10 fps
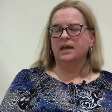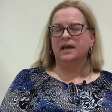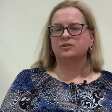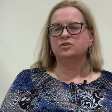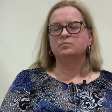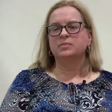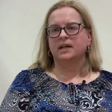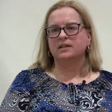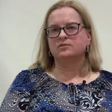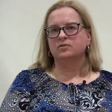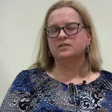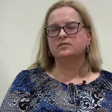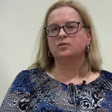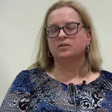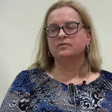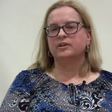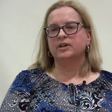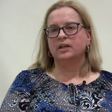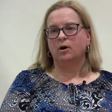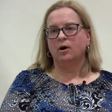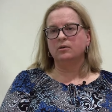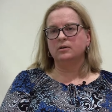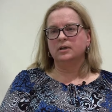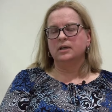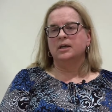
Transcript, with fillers: action plan, so it's not very long.